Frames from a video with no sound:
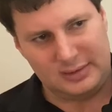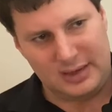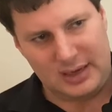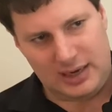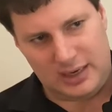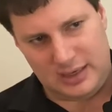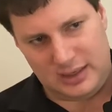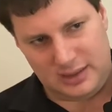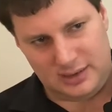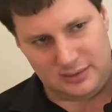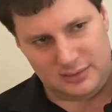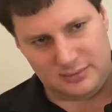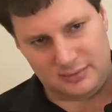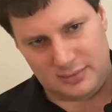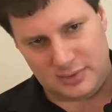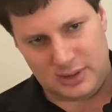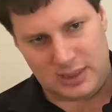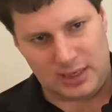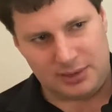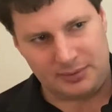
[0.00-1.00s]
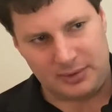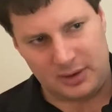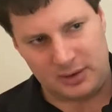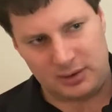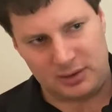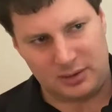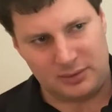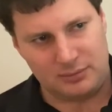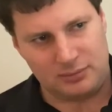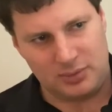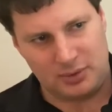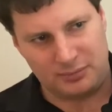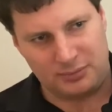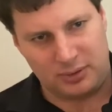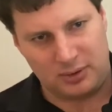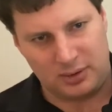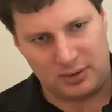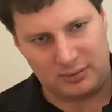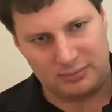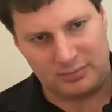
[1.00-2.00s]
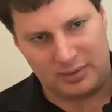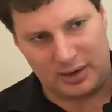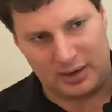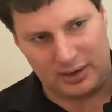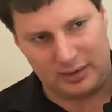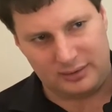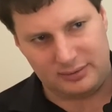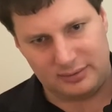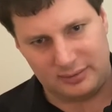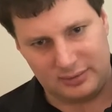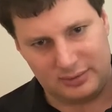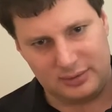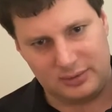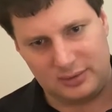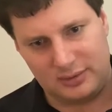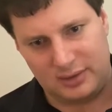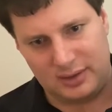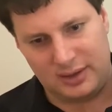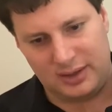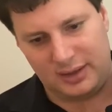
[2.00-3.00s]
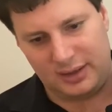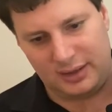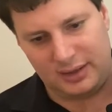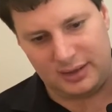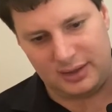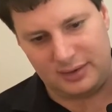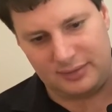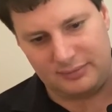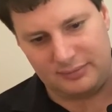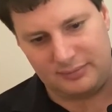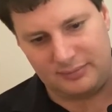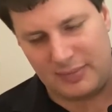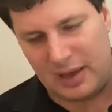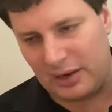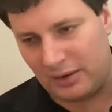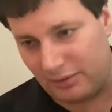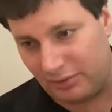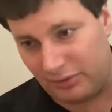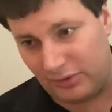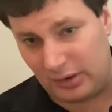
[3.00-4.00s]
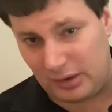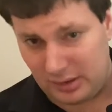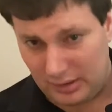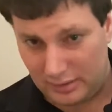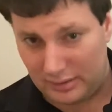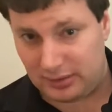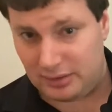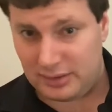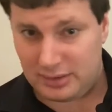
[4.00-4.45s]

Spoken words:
A melodic minor are apart by a minor 3rd.